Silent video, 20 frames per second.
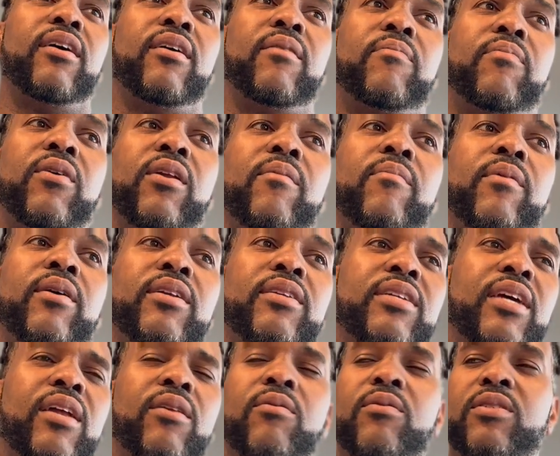Pretty much
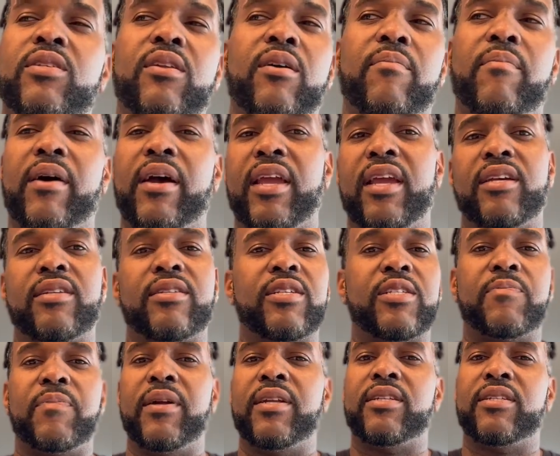I loosened up my air
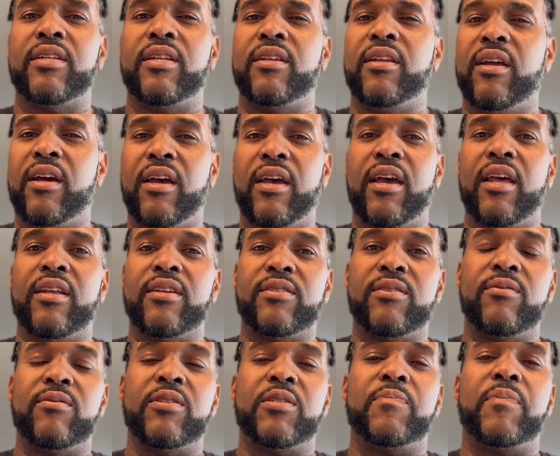suspension at a
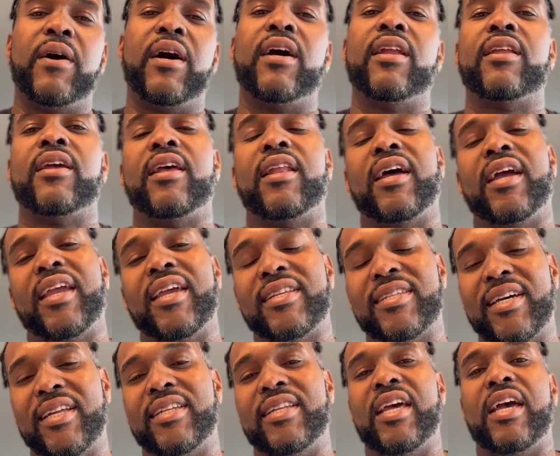certain spot, and I guess
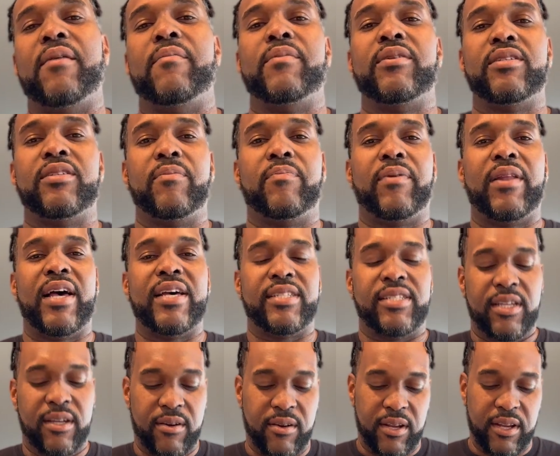I damaged the
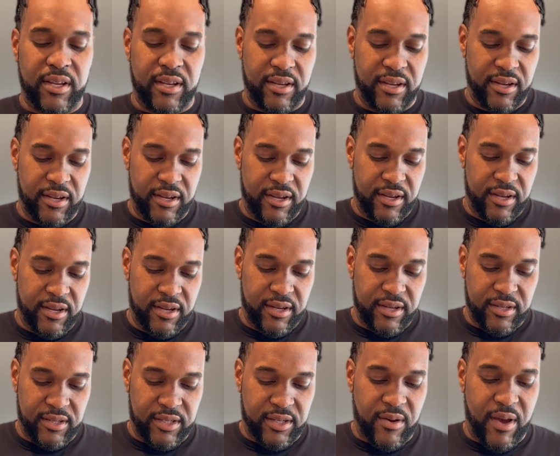plastic on it.
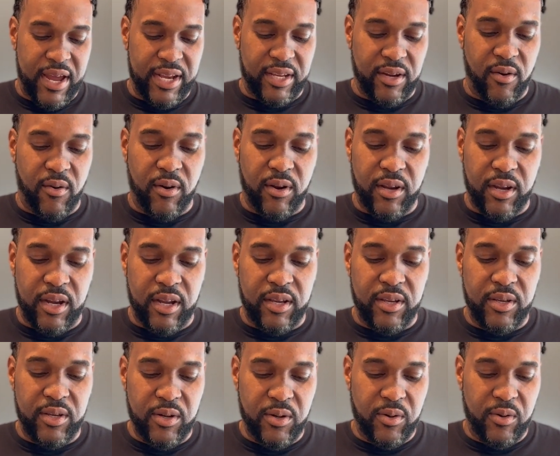So I had to order a
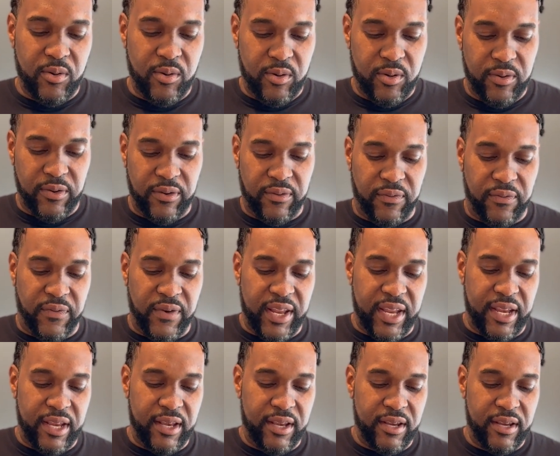new
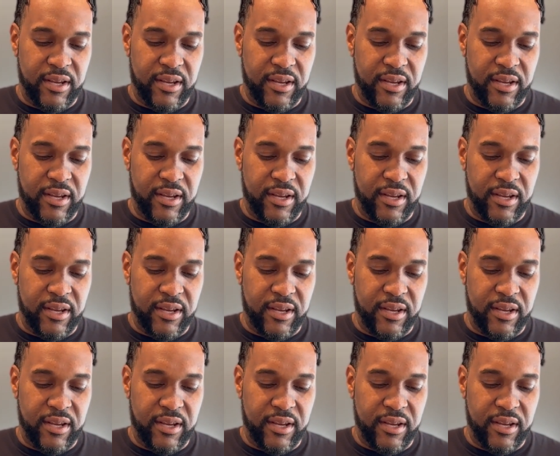fitting